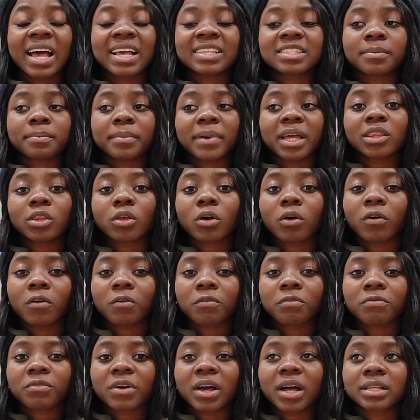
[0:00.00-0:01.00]
As a matter
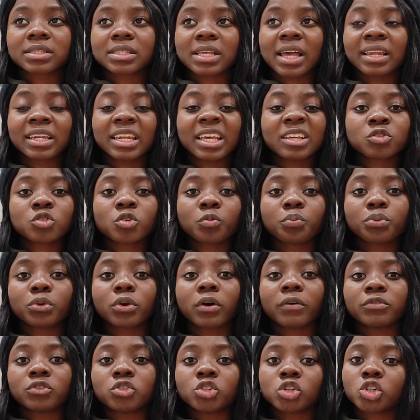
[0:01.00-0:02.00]
of fact, an SOP
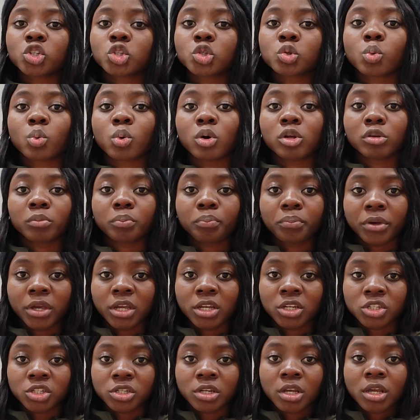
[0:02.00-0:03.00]
of just 1
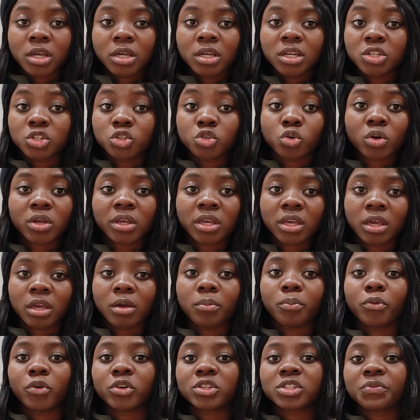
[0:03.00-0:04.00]
page is okay,
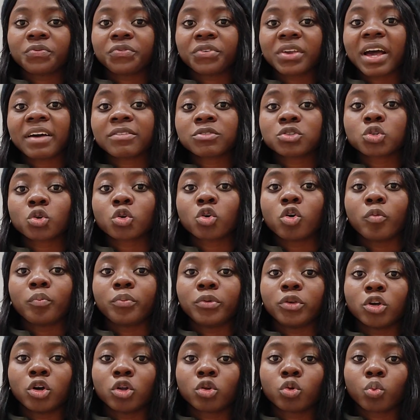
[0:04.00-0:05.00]
but if you have to go
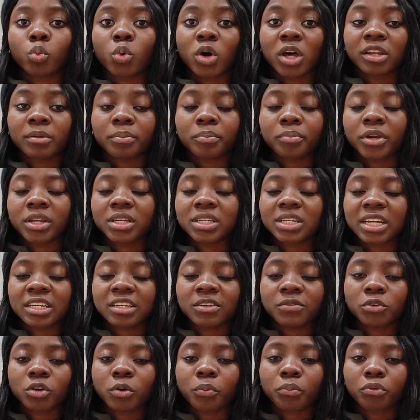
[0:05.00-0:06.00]
beyond 1 page
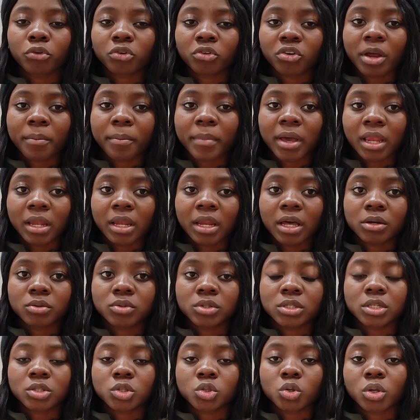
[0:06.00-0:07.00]
and if your program
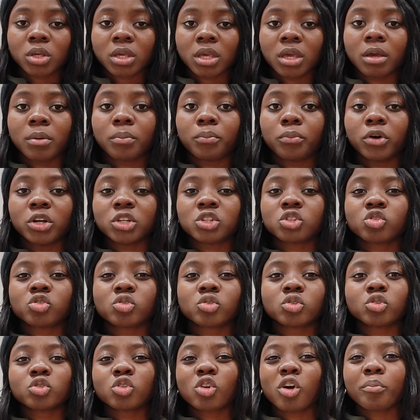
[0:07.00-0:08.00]
allows, it's okay, but it
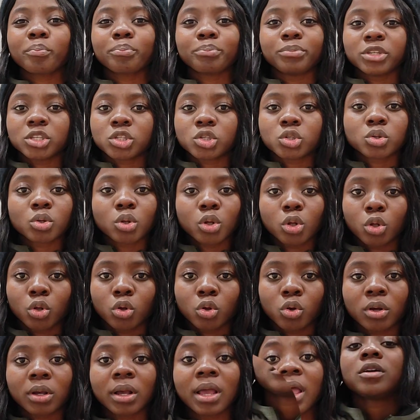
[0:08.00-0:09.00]
should not be so
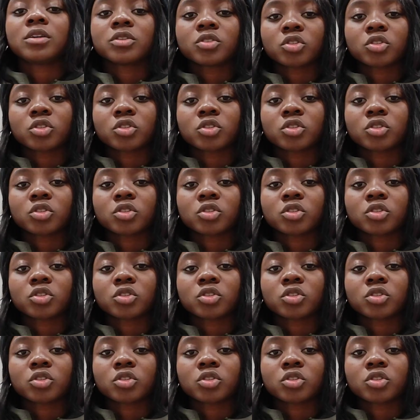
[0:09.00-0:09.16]
long.